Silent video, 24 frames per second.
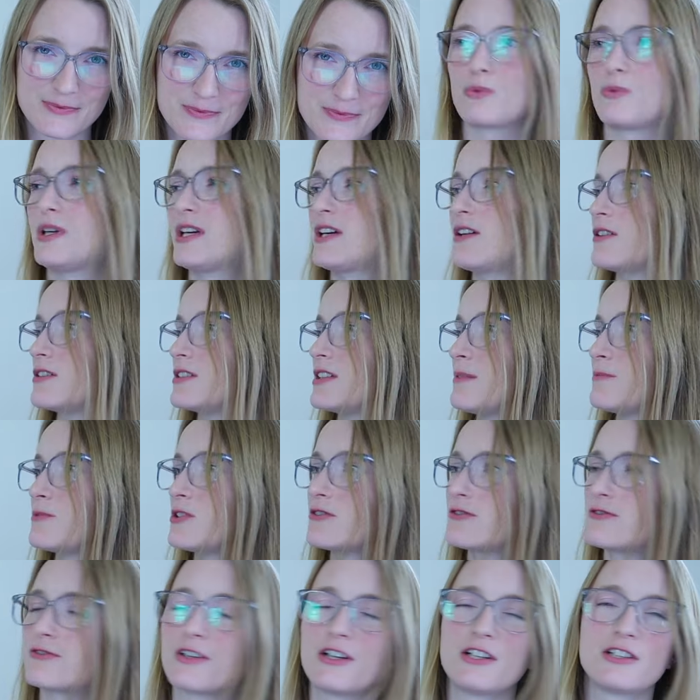We call them
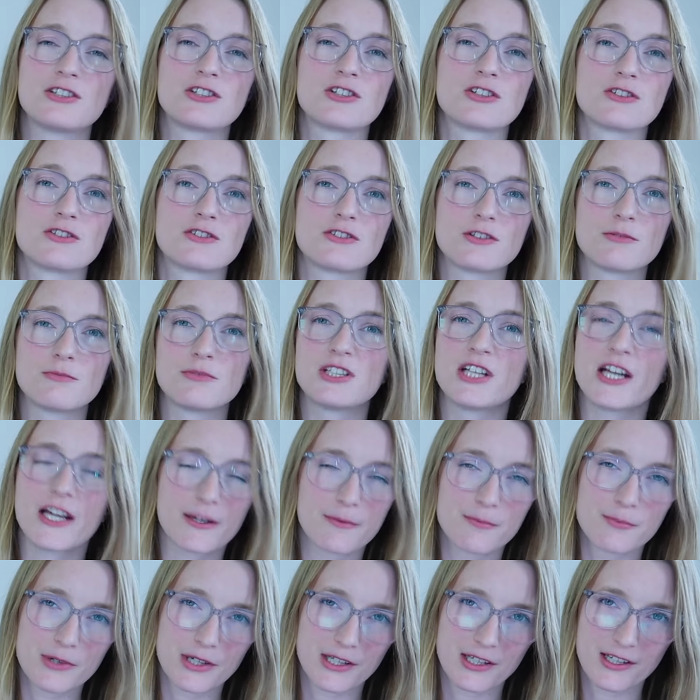the French
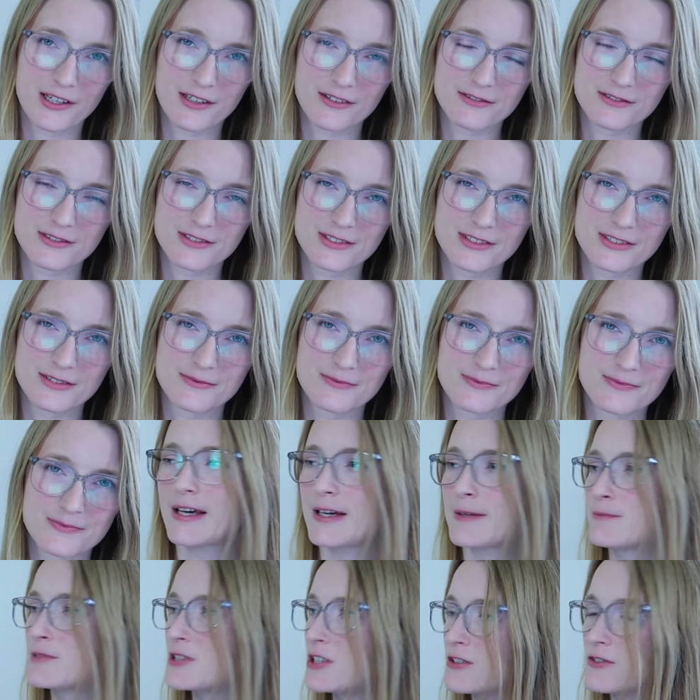subject pronouns.
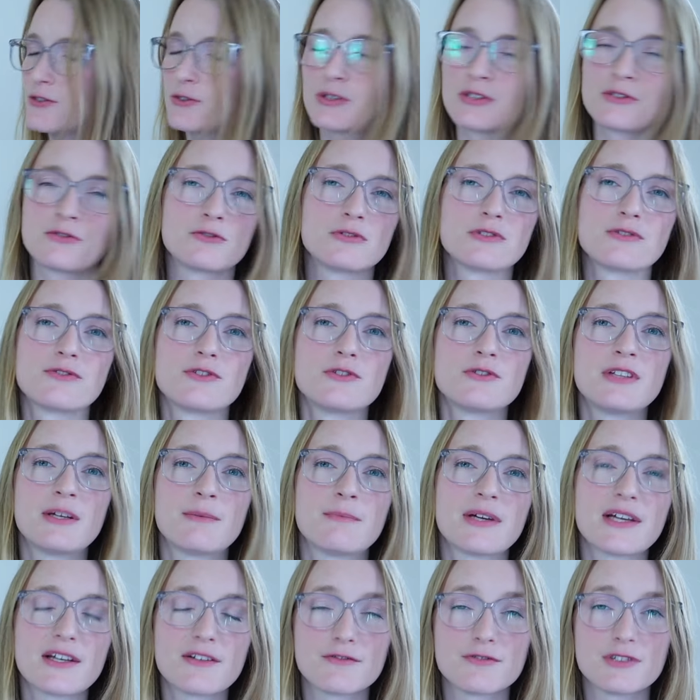I'm not going to review
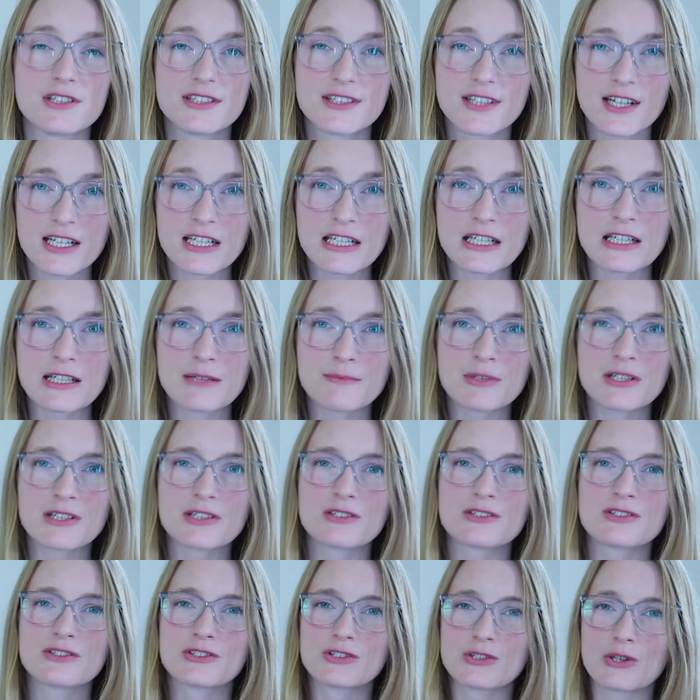them every time,
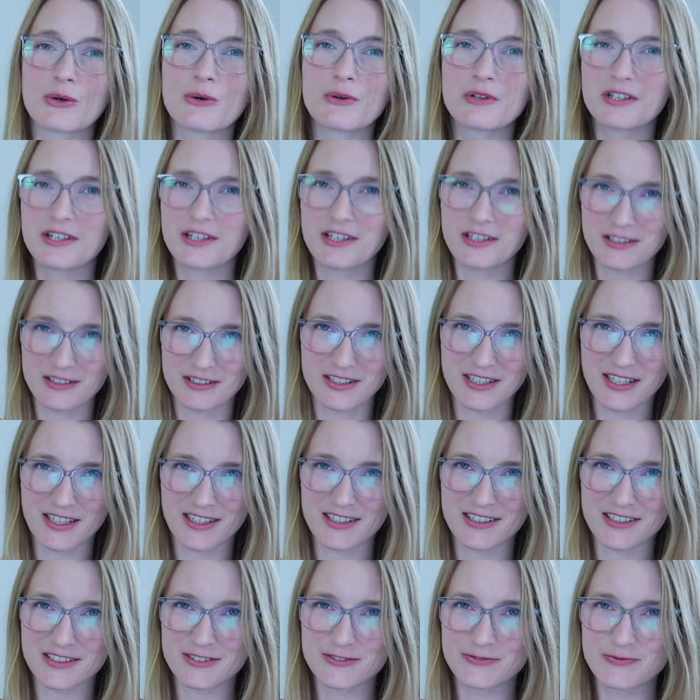so here they
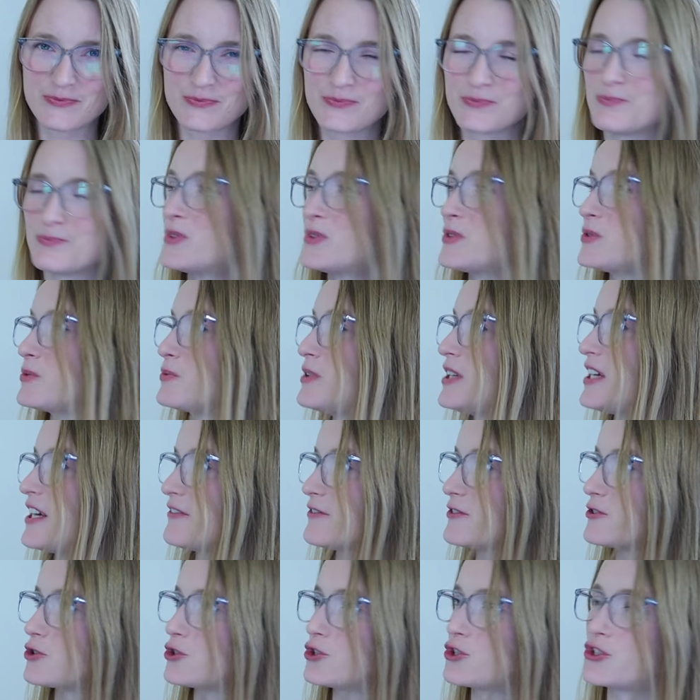are. We
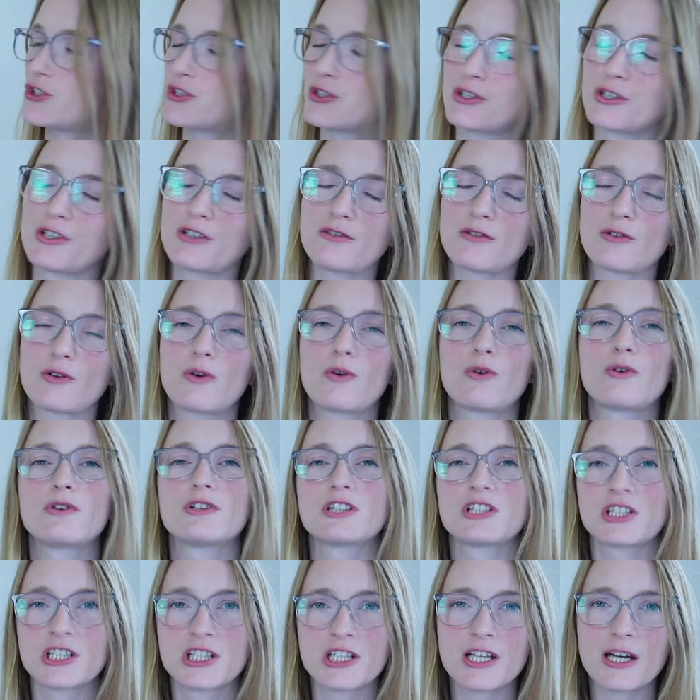have je or
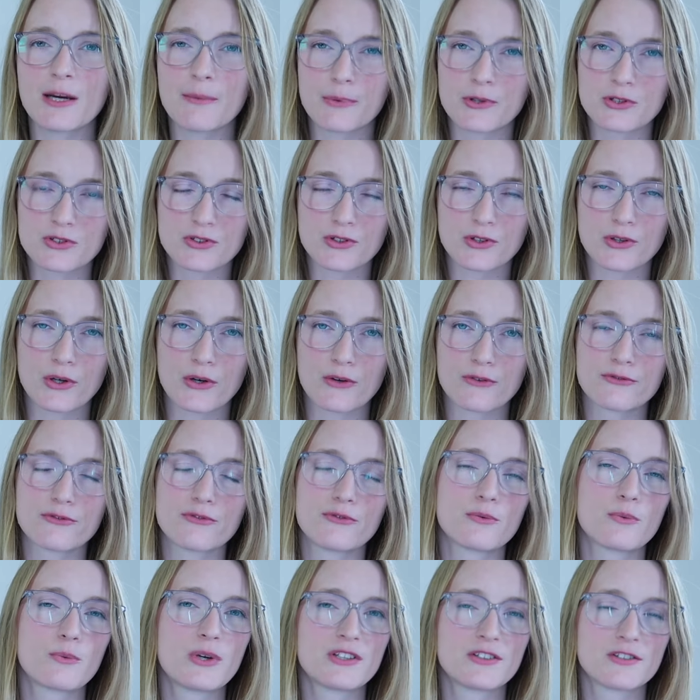j apostrophe
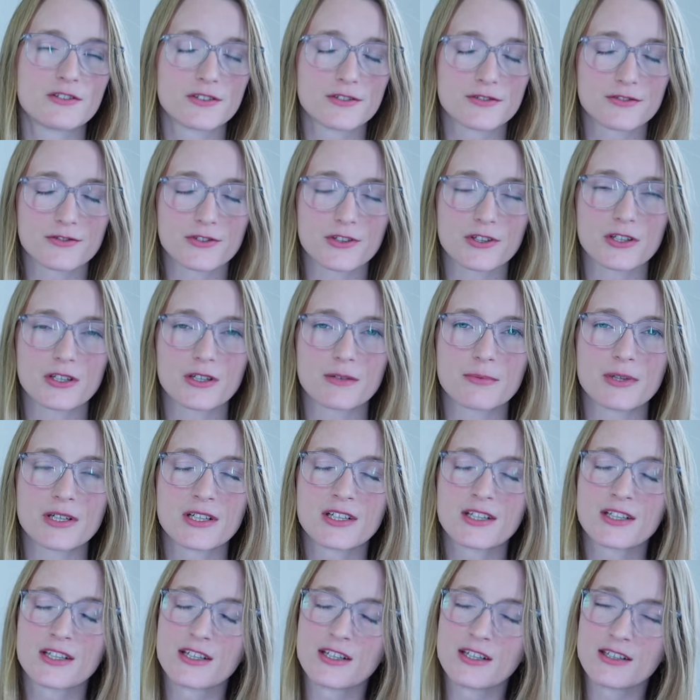when the verb
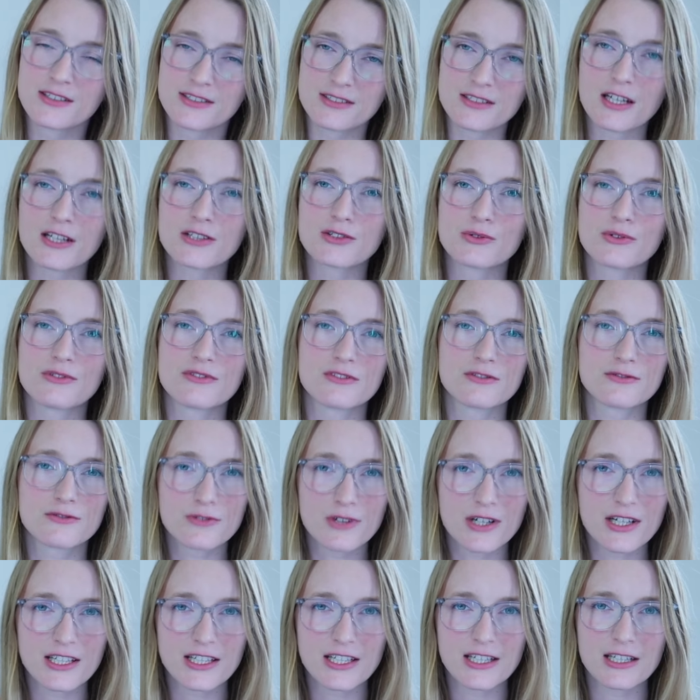starts with a
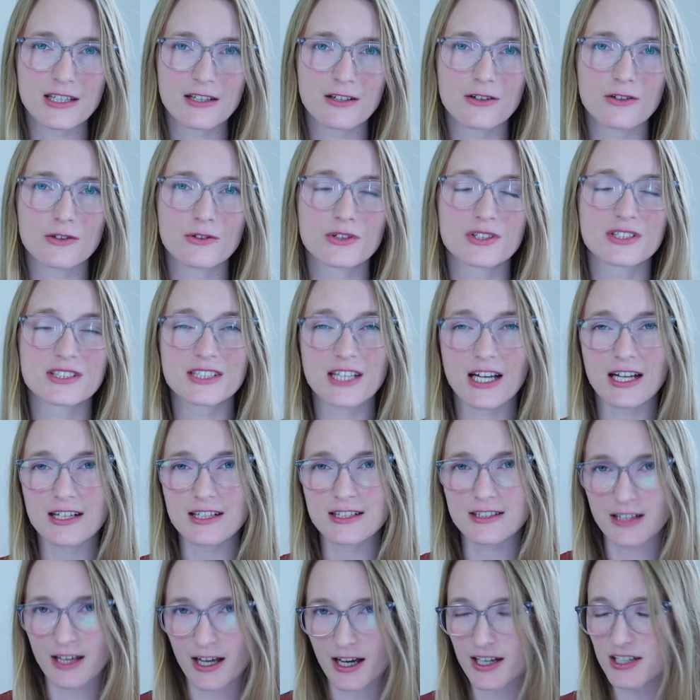voyelle or a
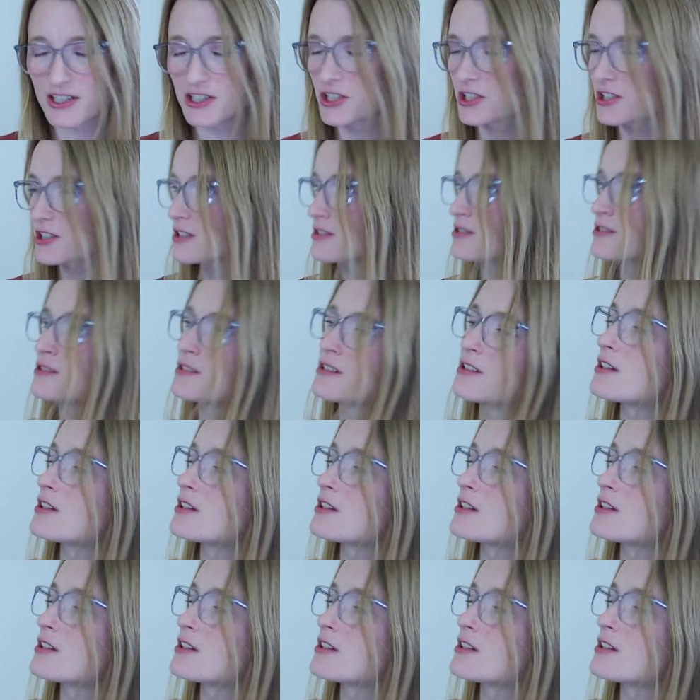silent h.